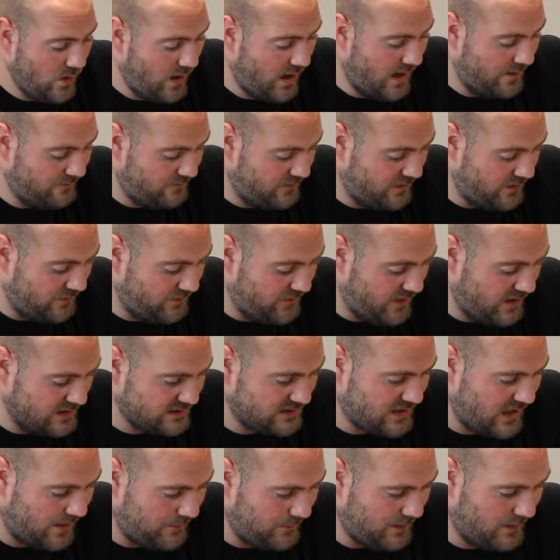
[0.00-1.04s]
For the
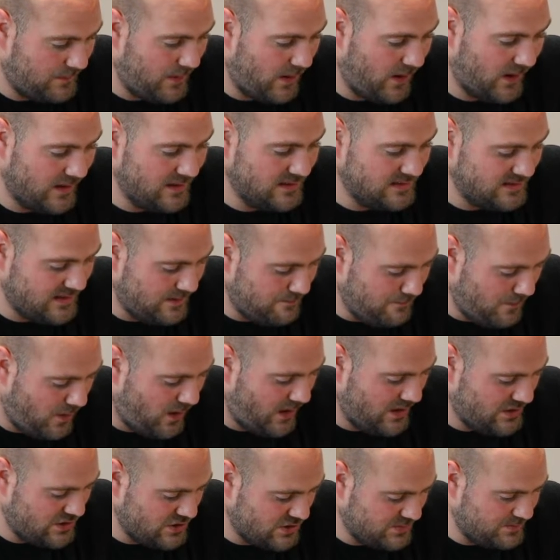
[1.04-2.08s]
first couple of pints, it
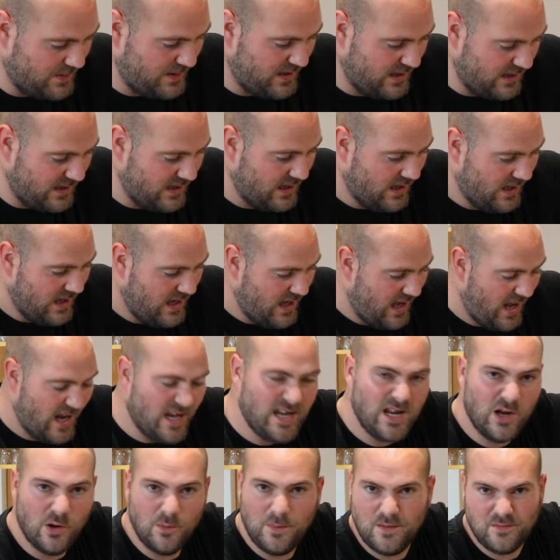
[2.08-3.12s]
might just be a
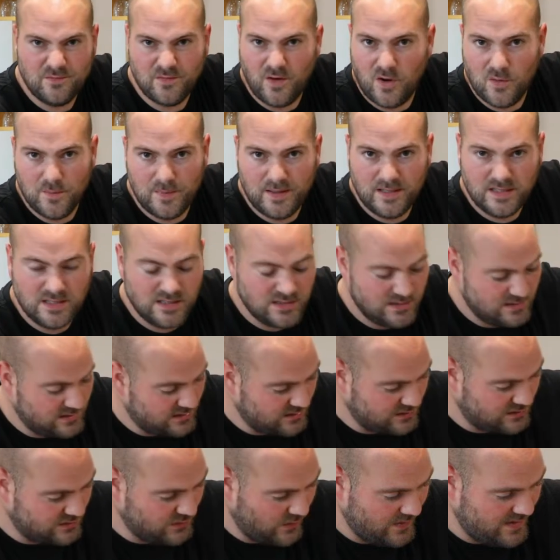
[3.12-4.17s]
little bit foamy to
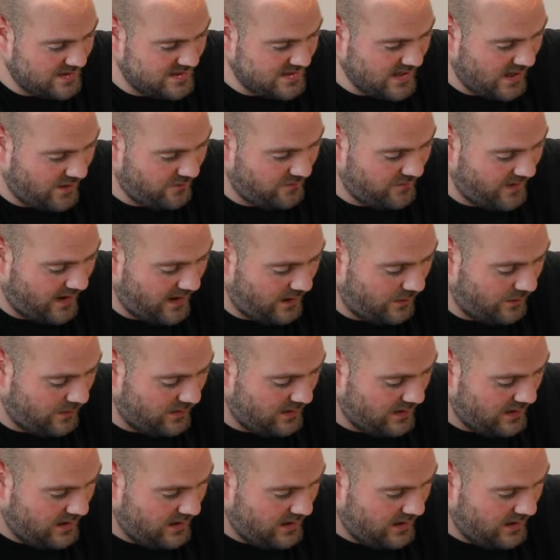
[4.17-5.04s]
sort itself out.